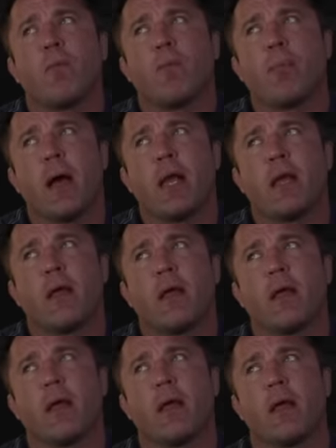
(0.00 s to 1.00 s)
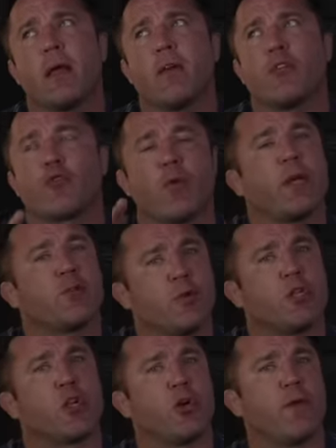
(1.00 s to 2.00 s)
But Trace
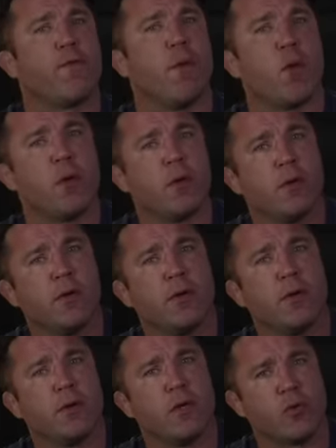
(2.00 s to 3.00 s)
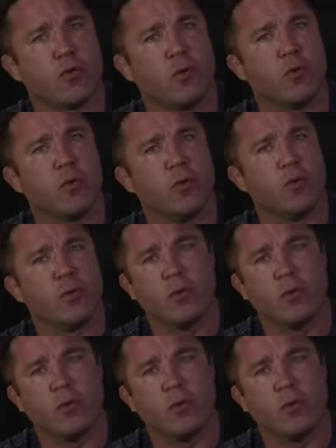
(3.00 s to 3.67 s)
was 34 years old,